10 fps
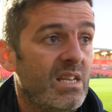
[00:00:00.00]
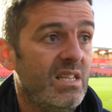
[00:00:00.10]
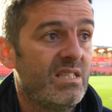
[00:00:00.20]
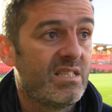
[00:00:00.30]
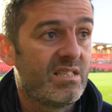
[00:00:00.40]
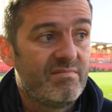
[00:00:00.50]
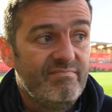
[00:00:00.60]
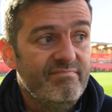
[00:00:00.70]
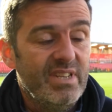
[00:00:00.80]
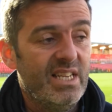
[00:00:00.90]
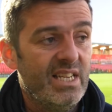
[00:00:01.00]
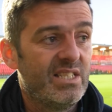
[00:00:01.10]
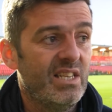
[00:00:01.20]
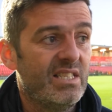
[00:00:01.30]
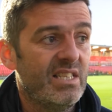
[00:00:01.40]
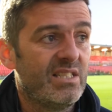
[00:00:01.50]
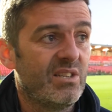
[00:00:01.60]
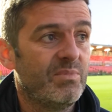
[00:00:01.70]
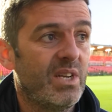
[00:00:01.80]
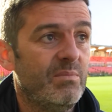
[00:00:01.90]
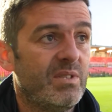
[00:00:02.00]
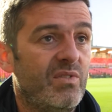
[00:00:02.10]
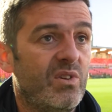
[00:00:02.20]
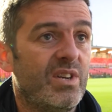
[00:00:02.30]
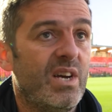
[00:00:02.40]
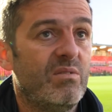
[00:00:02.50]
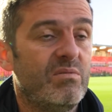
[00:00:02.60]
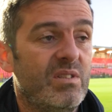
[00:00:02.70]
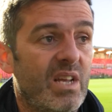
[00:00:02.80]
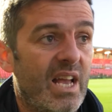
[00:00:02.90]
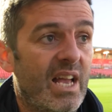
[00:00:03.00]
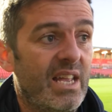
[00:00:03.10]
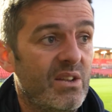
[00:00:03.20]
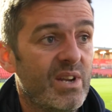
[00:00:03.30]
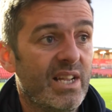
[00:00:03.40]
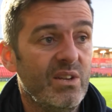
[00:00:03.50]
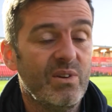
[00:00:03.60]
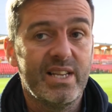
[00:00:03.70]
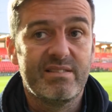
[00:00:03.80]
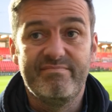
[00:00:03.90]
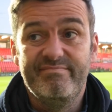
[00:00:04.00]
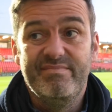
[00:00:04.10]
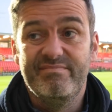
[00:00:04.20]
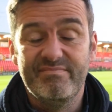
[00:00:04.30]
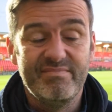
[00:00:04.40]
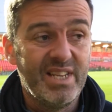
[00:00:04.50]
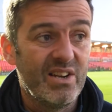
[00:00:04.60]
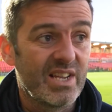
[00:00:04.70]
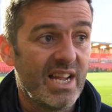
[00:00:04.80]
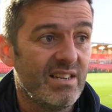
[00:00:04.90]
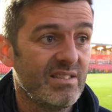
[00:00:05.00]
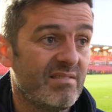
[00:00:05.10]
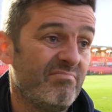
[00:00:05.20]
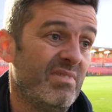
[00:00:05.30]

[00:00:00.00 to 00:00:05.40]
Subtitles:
it's sometimes if you go down, you get yellow cards.